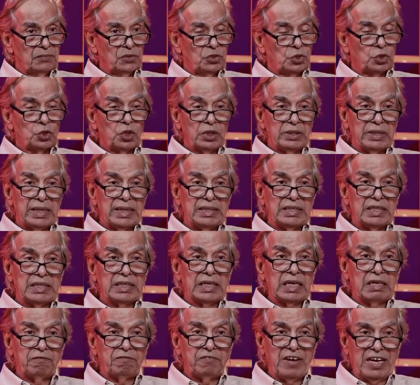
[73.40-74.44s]
so that it
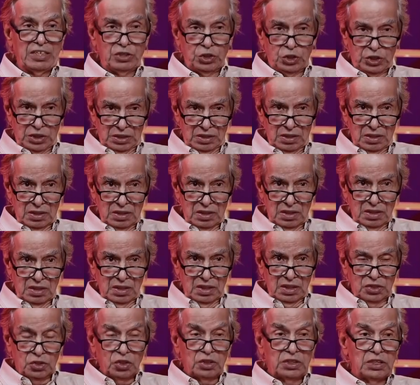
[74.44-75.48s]
can function.
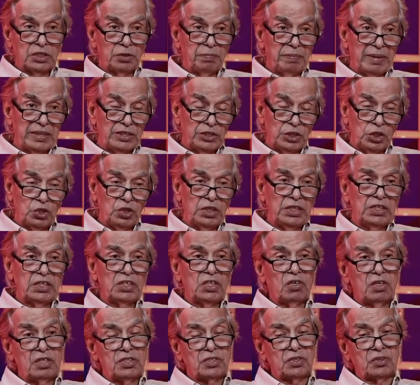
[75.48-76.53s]
So this maturity
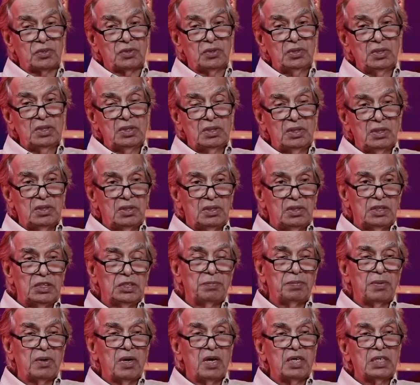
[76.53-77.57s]
also is
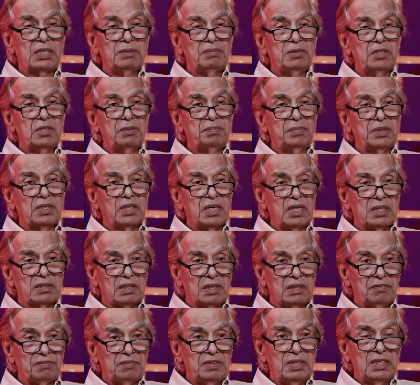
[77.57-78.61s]
brought about because
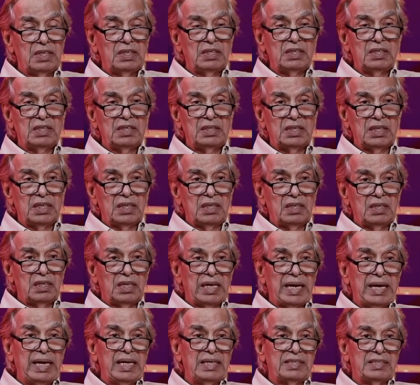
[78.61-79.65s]
of the
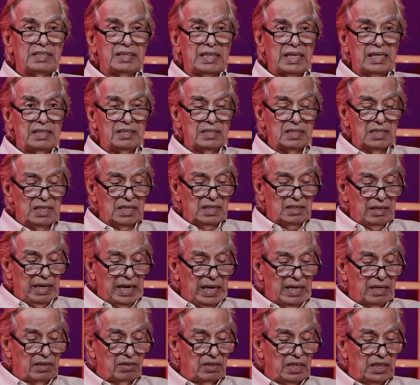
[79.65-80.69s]
glial cells
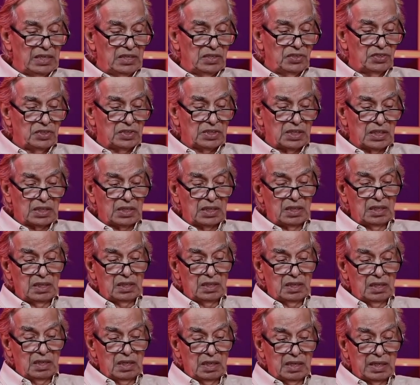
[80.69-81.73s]
and releasing certain
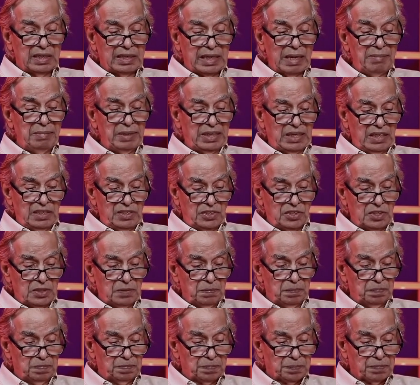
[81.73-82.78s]
chemicals.
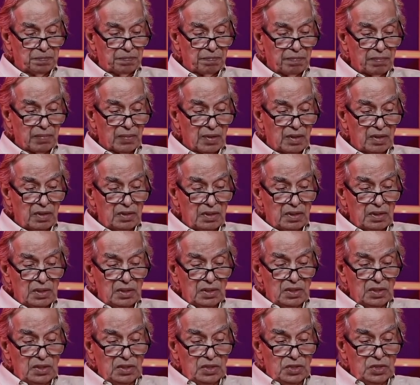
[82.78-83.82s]

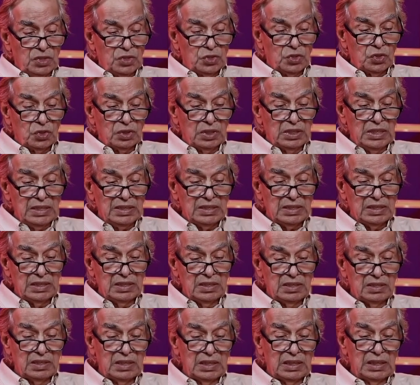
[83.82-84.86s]
So this
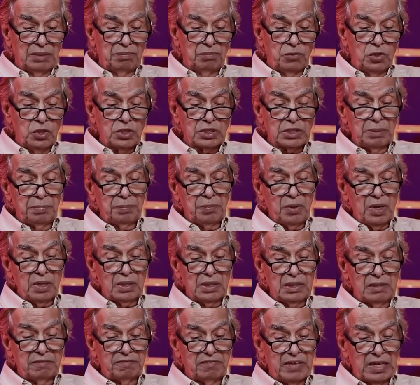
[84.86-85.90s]
is the most
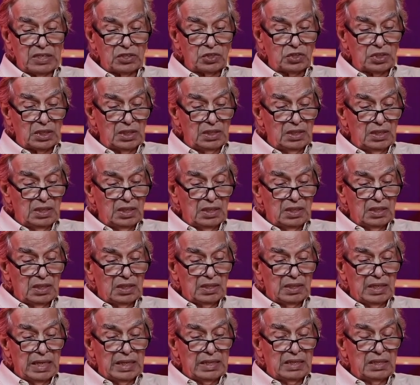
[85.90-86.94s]
important function,
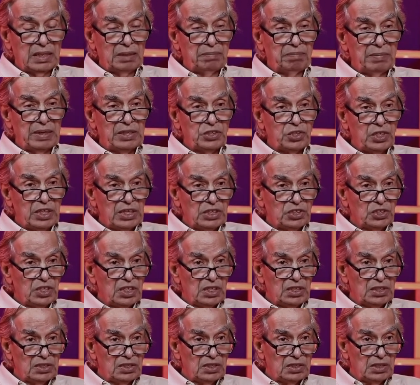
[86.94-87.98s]
that the
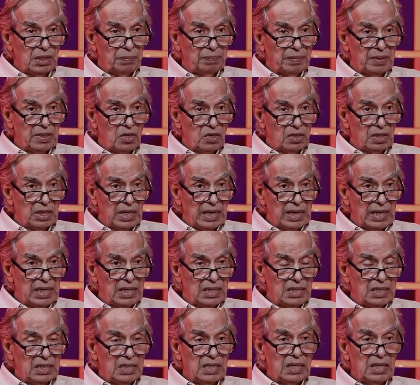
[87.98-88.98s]
maturation is depend on glia,